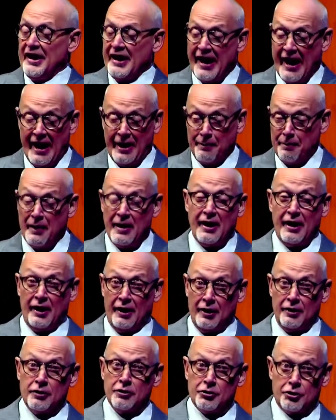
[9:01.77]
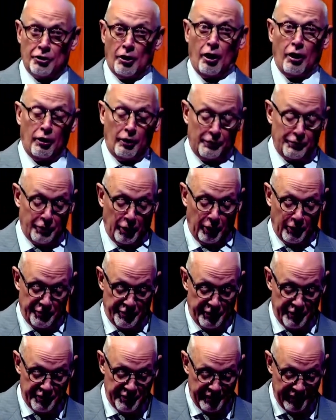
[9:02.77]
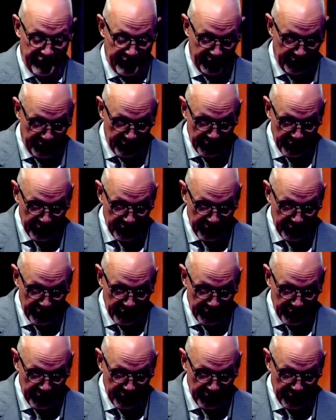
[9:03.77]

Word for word: had been, Saul of Tarsus, in